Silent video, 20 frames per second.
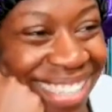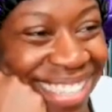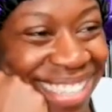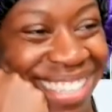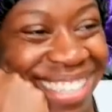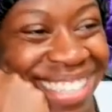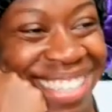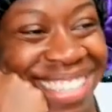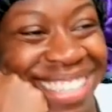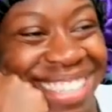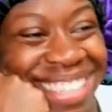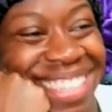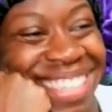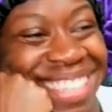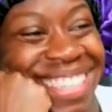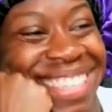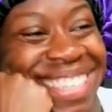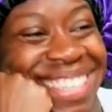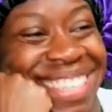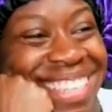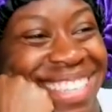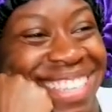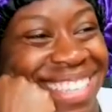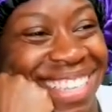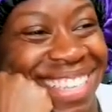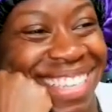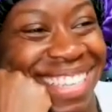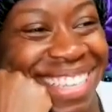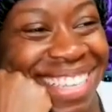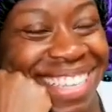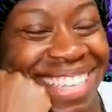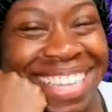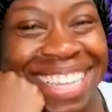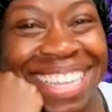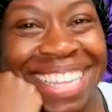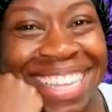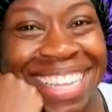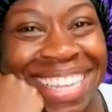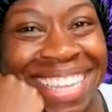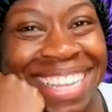
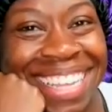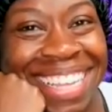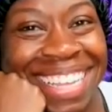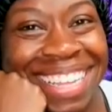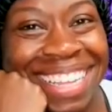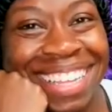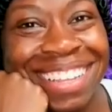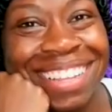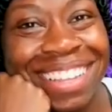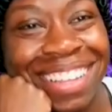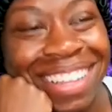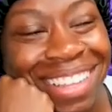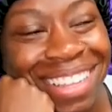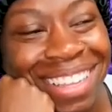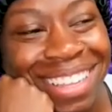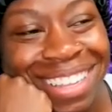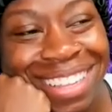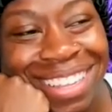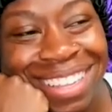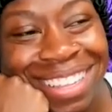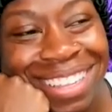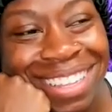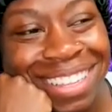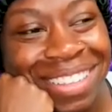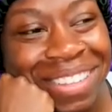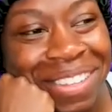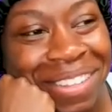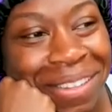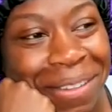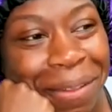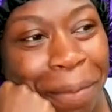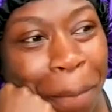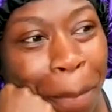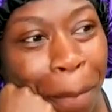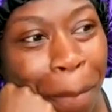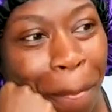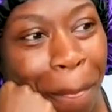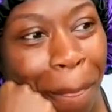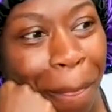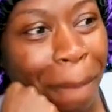
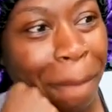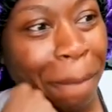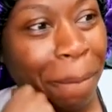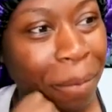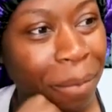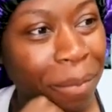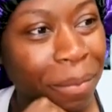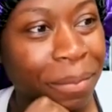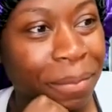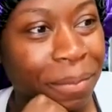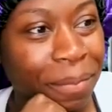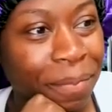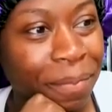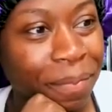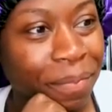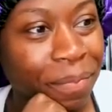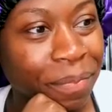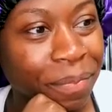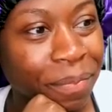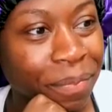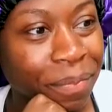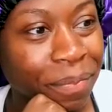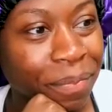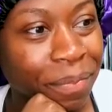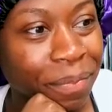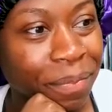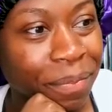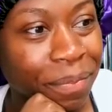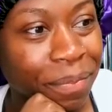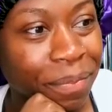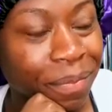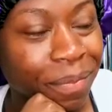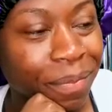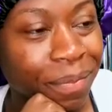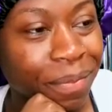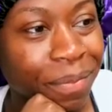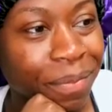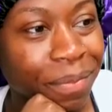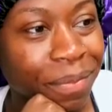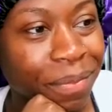
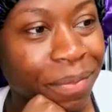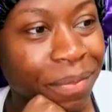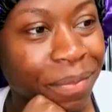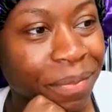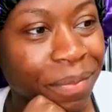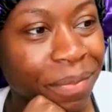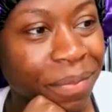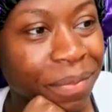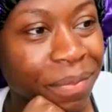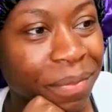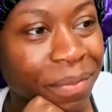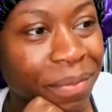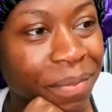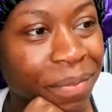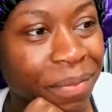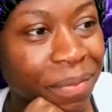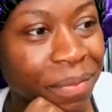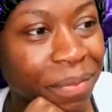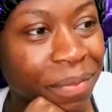No words are spoken by the person on screen.